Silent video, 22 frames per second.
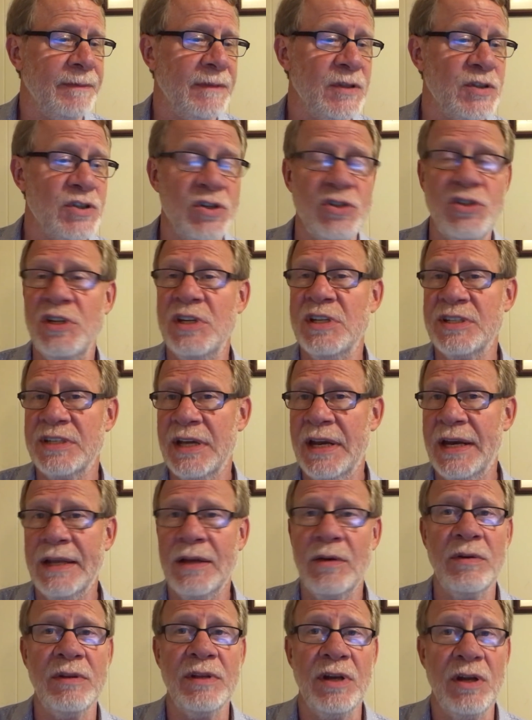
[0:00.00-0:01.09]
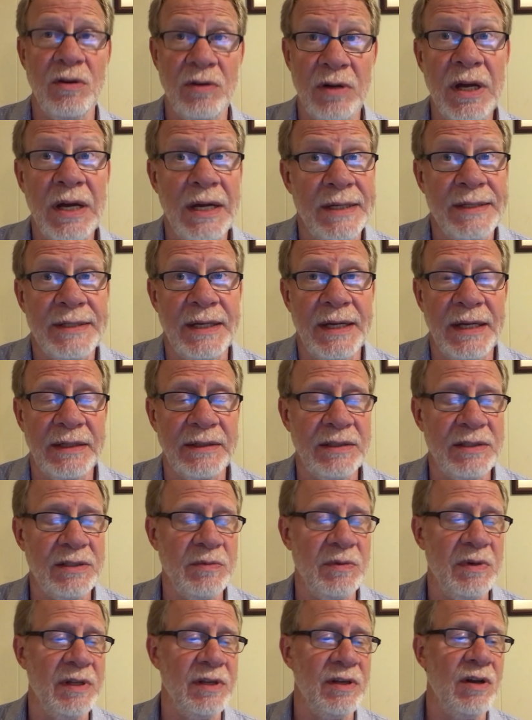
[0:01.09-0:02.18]
So she decided to go into no contact, and
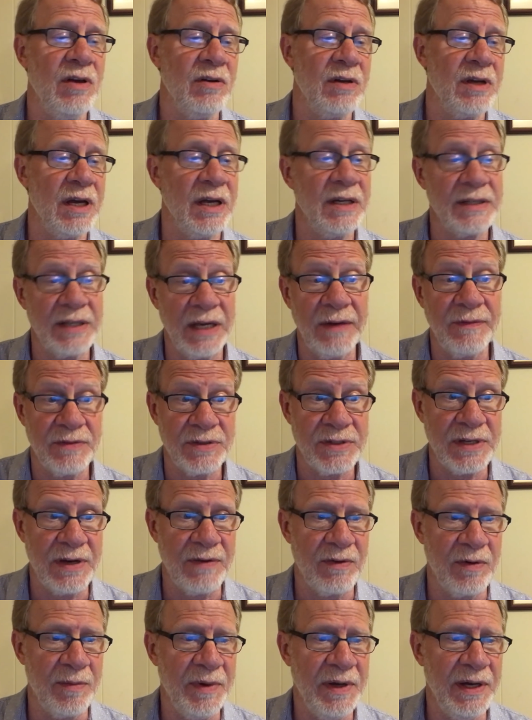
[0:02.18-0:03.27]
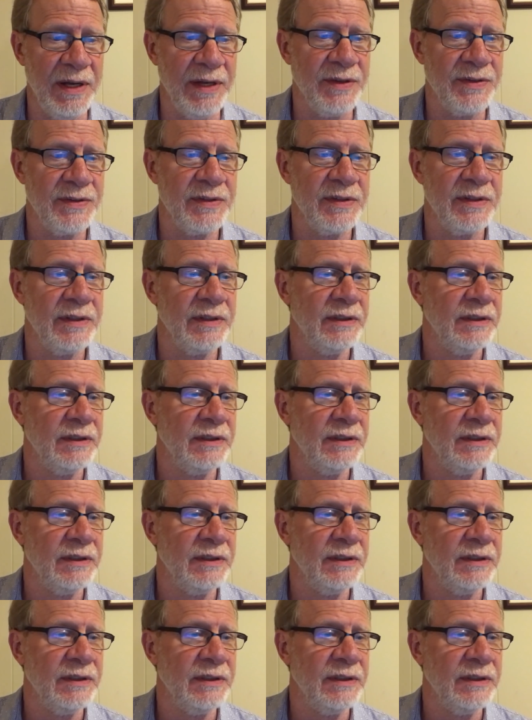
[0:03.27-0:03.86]
she went into no contact for several months.